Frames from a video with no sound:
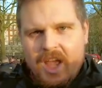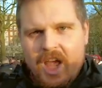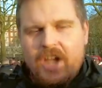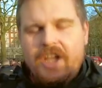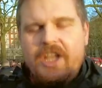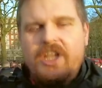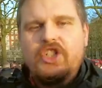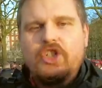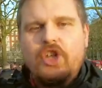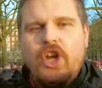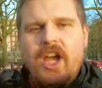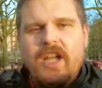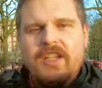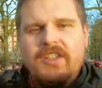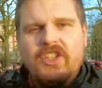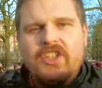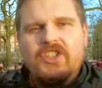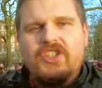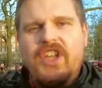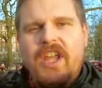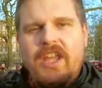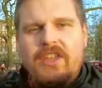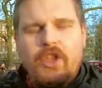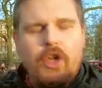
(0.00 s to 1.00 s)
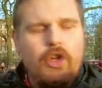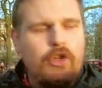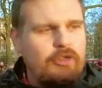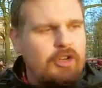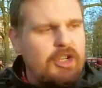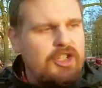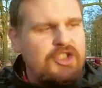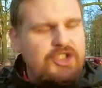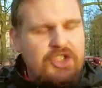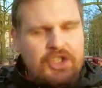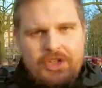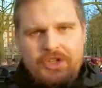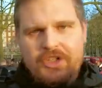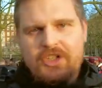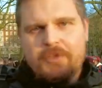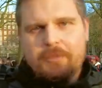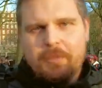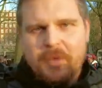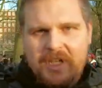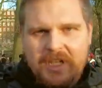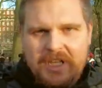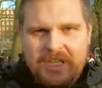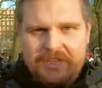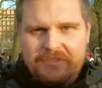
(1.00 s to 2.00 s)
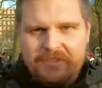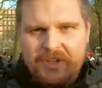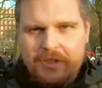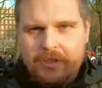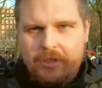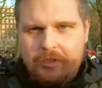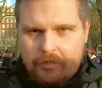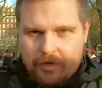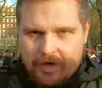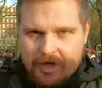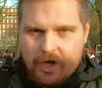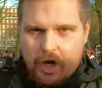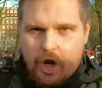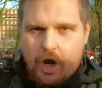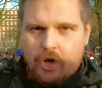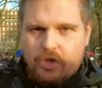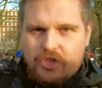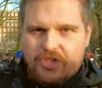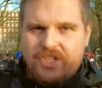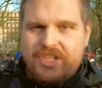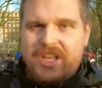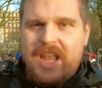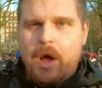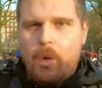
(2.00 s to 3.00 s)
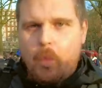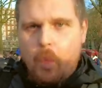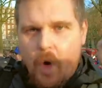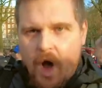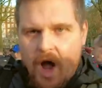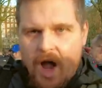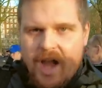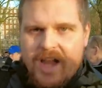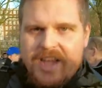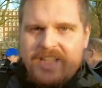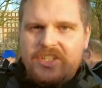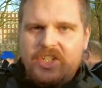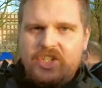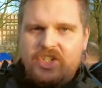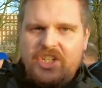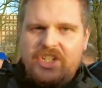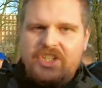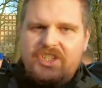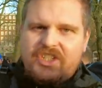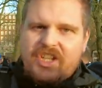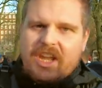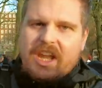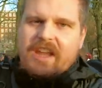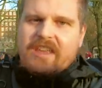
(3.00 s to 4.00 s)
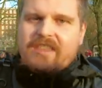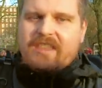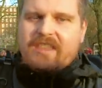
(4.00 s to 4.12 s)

And he tried to say that Christians believe in three gods. Now, why does he say